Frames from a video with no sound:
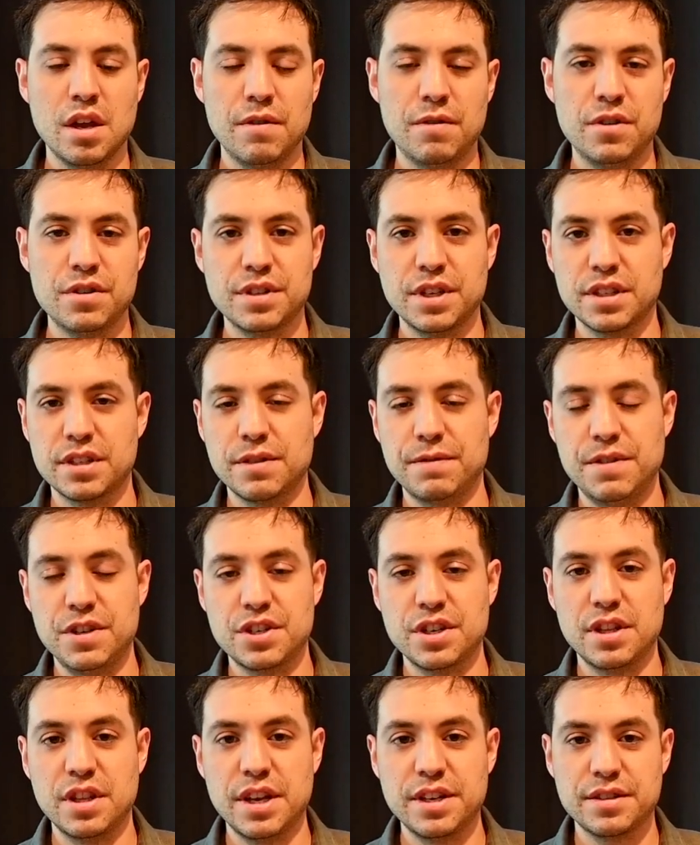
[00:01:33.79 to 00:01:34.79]
First thing's the
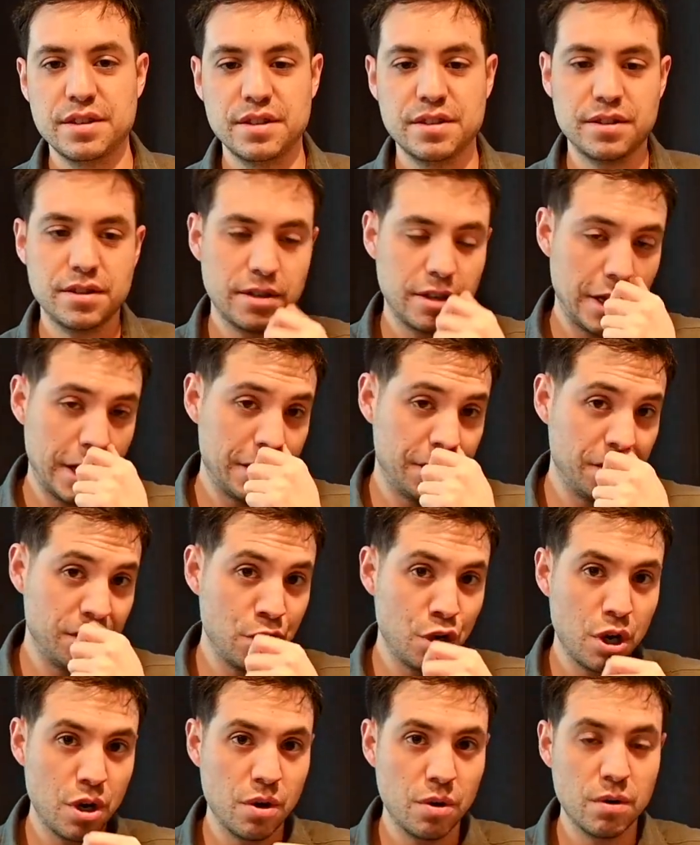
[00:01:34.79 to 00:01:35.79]
fishing license. As you
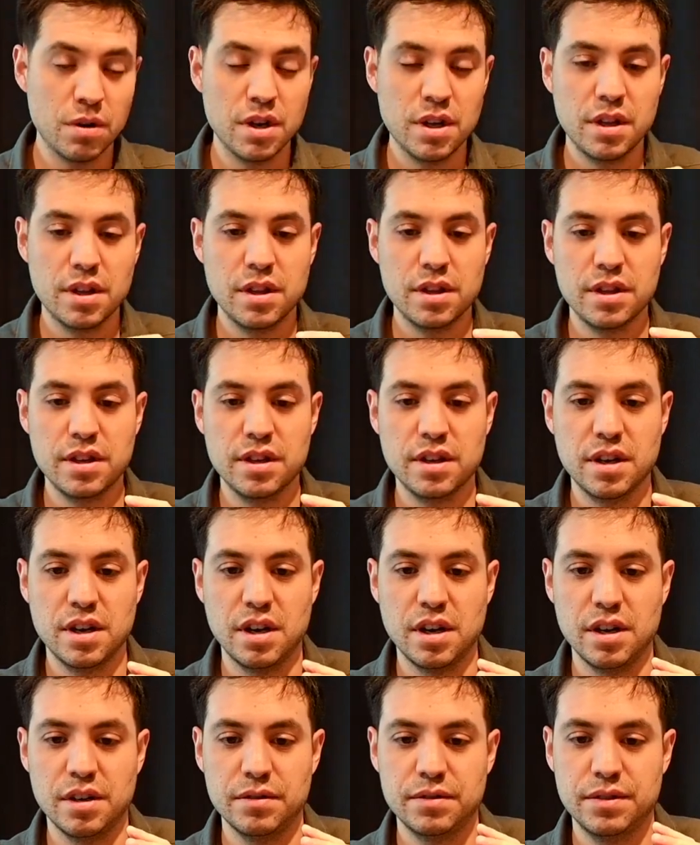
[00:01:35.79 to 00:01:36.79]
know,
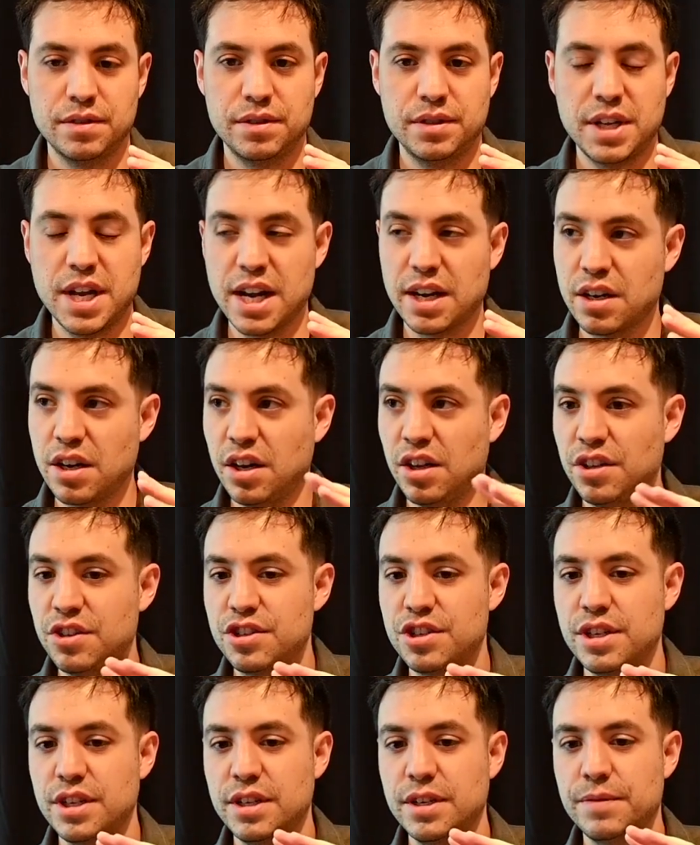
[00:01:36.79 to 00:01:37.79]
the
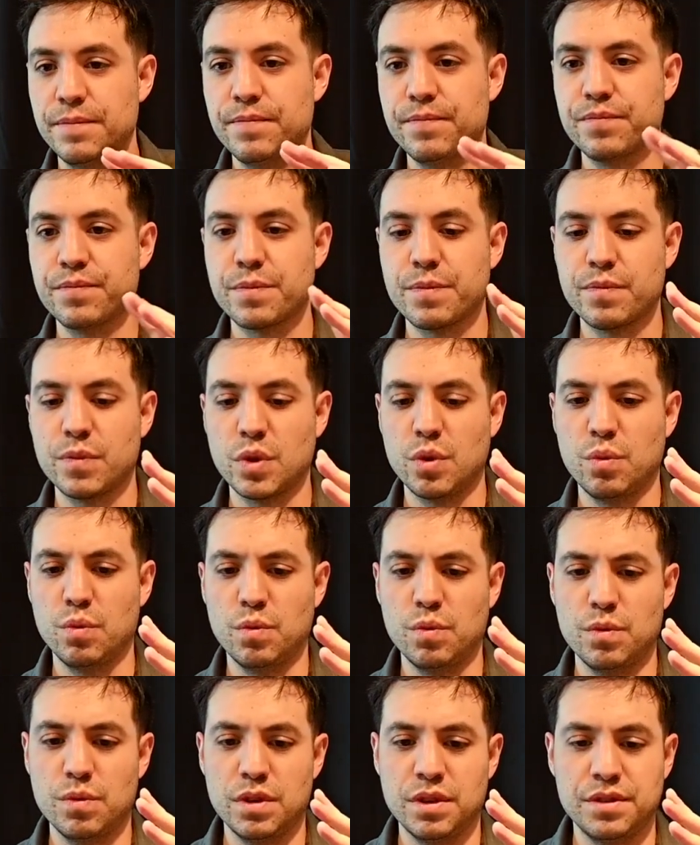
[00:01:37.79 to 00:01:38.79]
technology
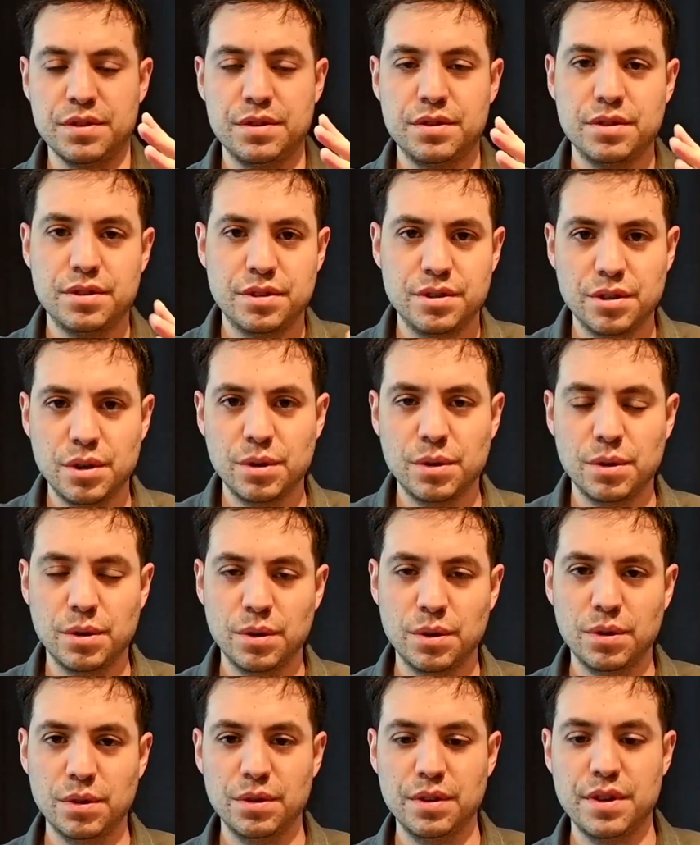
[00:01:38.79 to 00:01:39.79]
is so
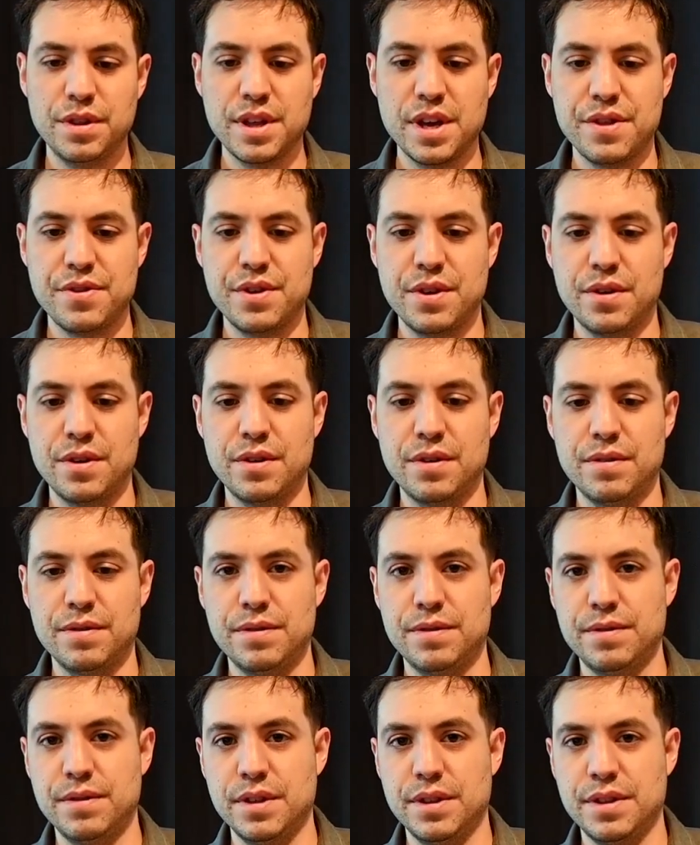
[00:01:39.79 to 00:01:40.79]
old that
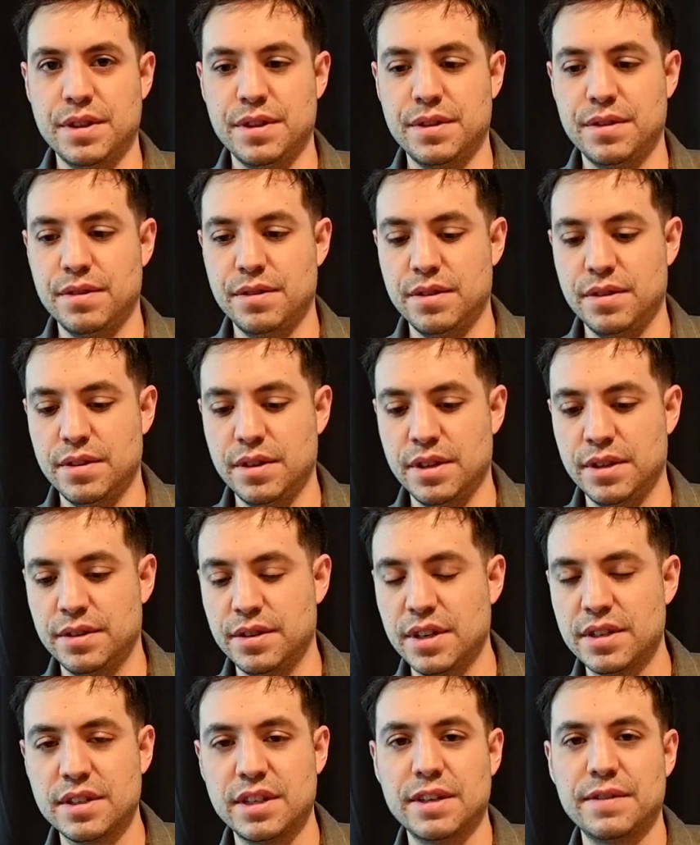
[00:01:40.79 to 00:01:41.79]
it
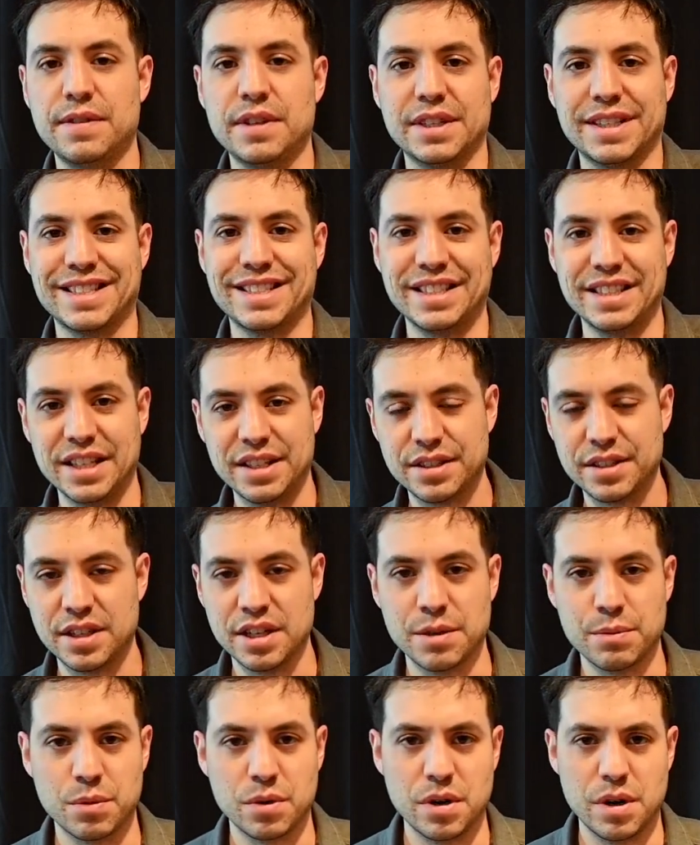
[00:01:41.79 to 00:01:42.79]
doesn't even exist
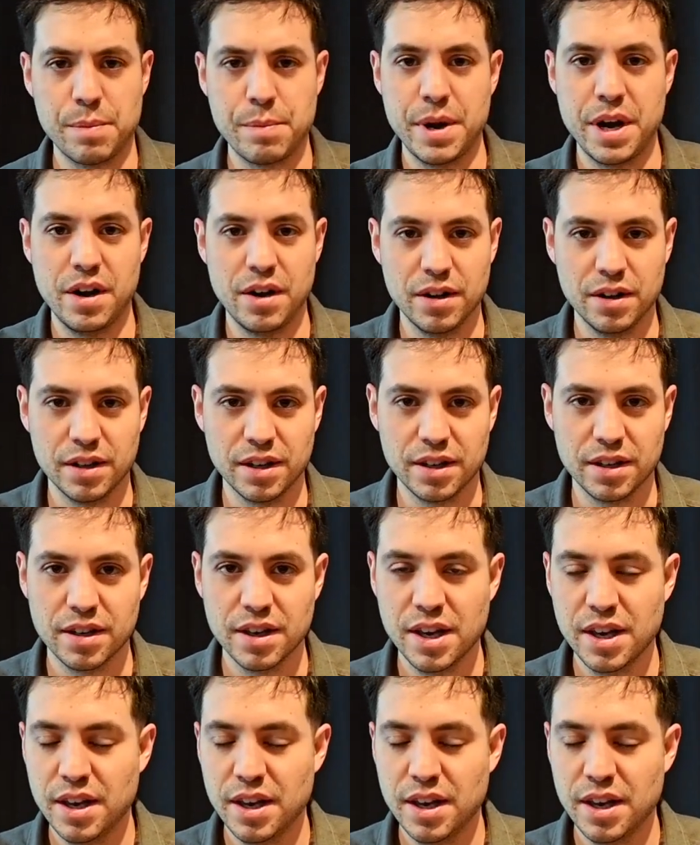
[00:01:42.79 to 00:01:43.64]
anymore, apparently.